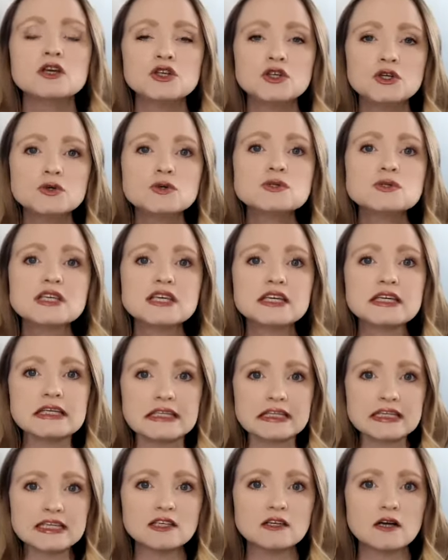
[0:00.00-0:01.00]
Using
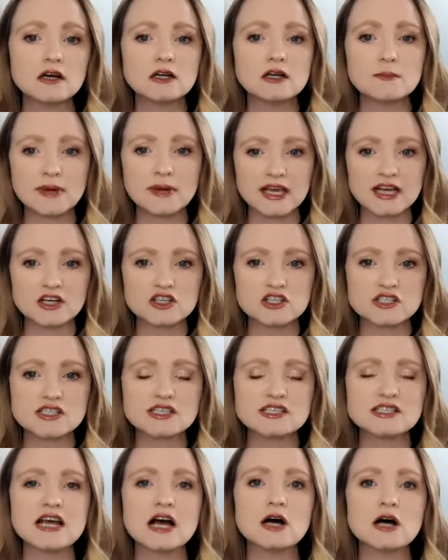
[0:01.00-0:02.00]
heat on a Baker's
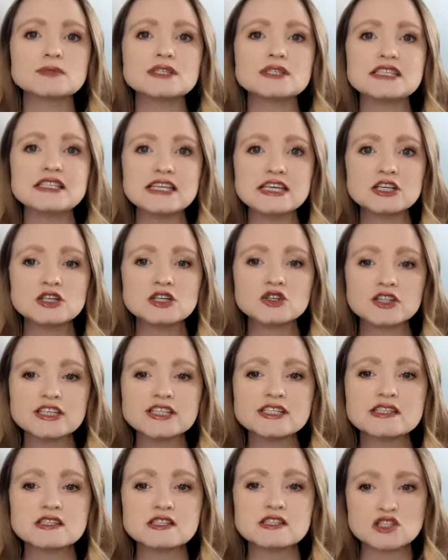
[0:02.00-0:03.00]
cyst helps
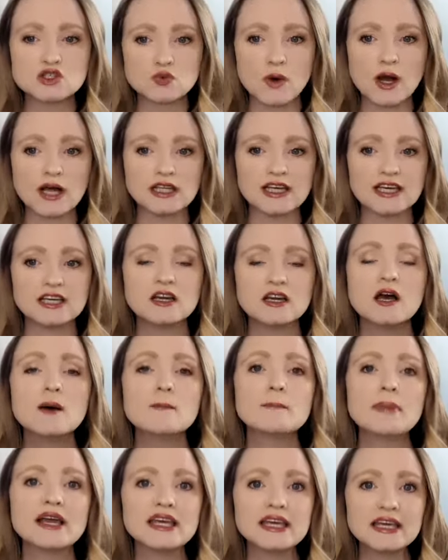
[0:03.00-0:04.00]
decrease the swelling
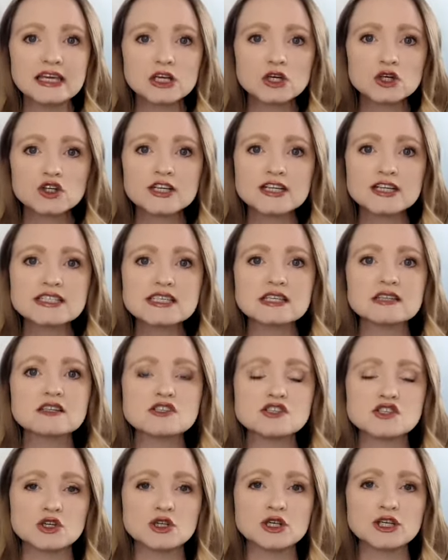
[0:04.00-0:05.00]
by increasing the
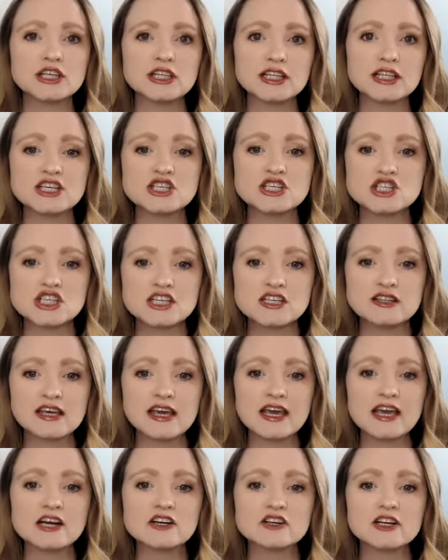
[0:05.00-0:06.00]
circulation in
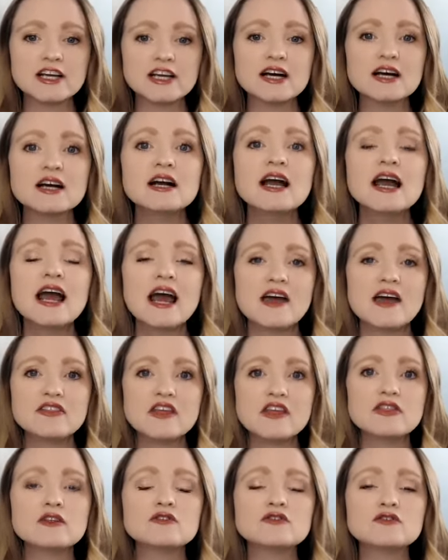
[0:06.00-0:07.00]
the area, and
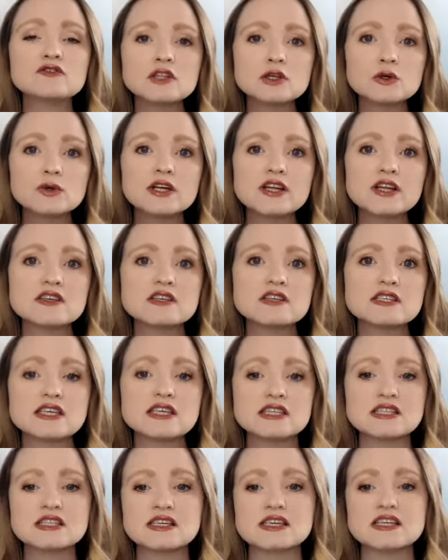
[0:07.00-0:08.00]
then the fluid in the
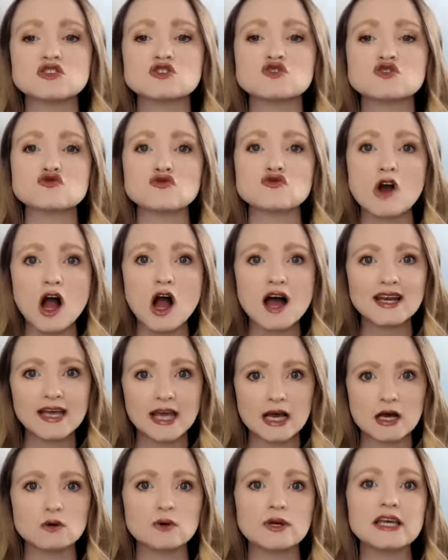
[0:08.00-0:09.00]
cyst is drawn
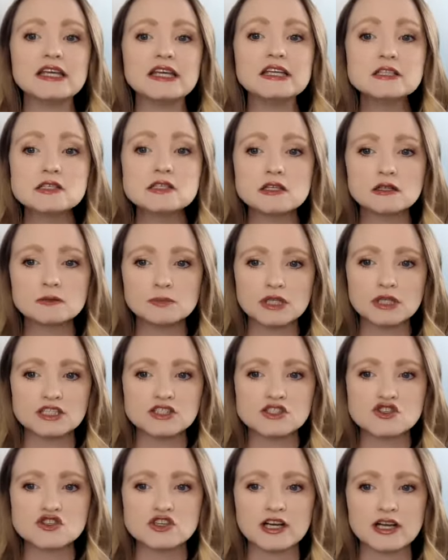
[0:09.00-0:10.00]
out into the
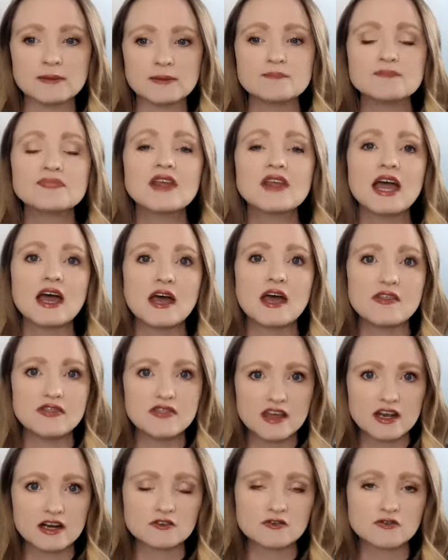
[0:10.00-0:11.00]
bloodstream and
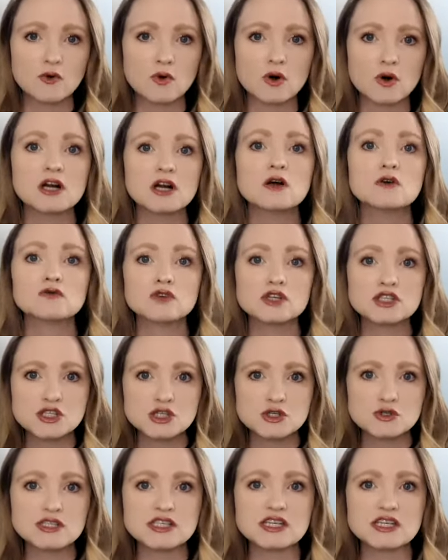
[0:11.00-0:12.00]
therefore
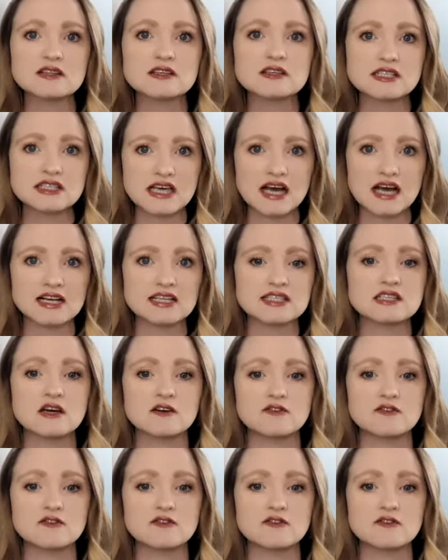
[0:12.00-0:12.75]
reducing the size